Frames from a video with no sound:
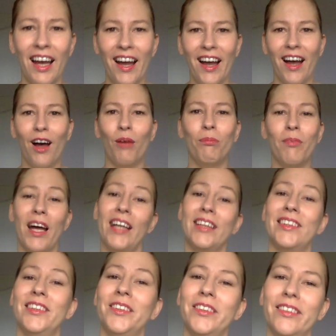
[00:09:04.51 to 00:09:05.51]

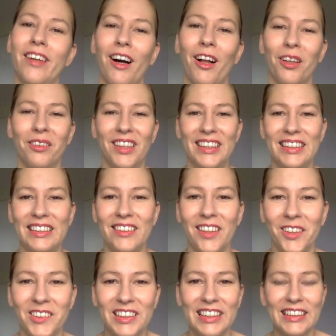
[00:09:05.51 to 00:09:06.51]
as you already
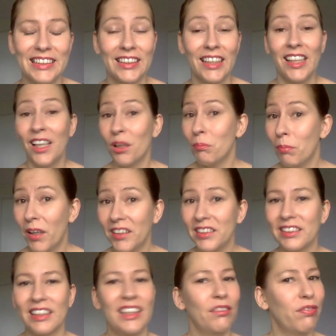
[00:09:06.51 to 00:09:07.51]
noticed, but
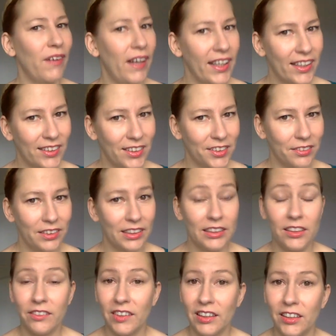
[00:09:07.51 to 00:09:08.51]
if I can do it,
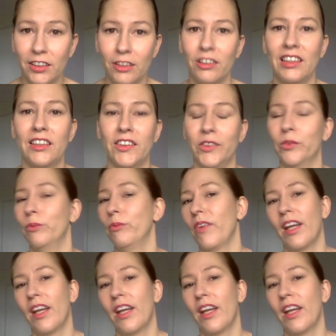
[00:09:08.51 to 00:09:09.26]
you can do it too.